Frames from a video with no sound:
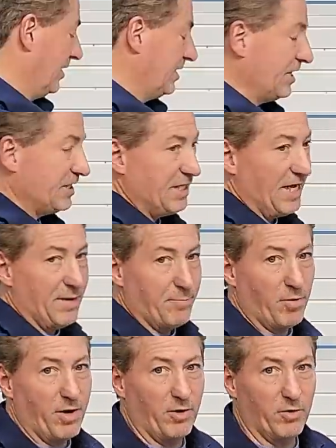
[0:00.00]
A 60
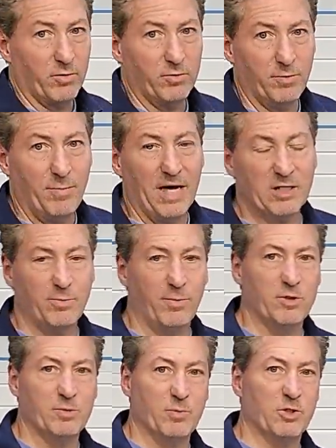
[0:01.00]
amp breaker, the maximum
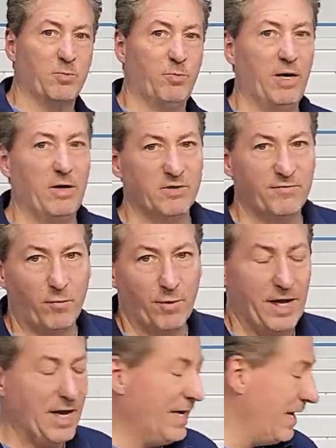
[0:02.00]
you're supposed to put out is
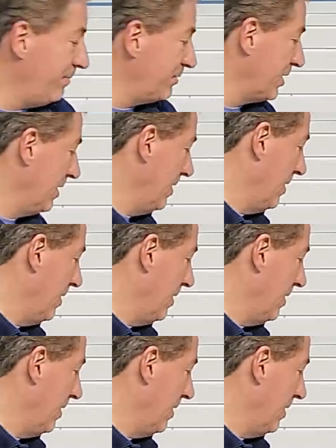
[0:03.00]
48 amps.